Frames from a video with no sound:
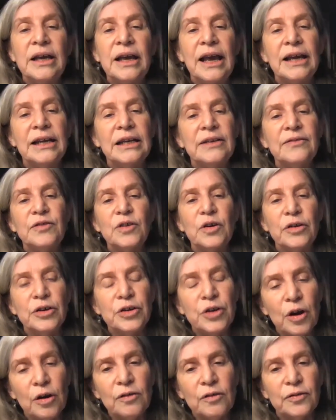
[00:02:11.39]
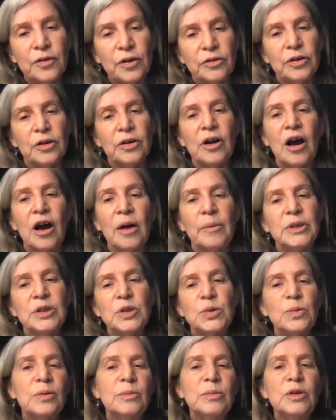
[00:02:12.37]
and if there are no further comments,
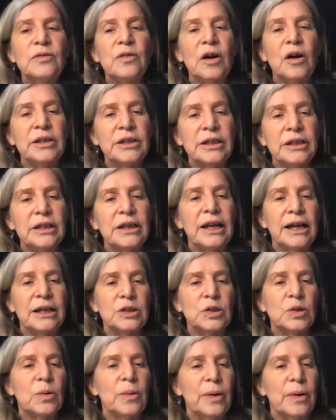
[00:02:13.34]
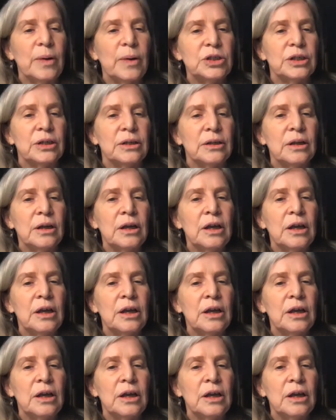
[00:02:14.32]
we'll move on to the next question.